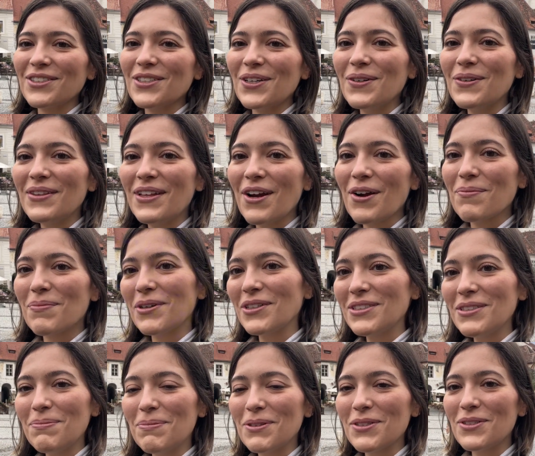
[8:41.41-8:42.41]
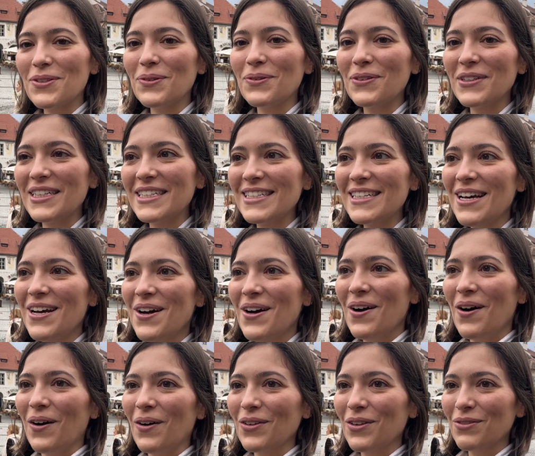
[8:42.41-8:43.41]
So there are multiple stories,
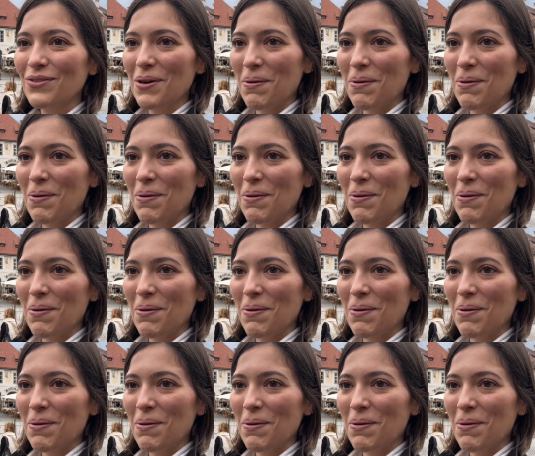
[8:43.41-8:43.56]
all of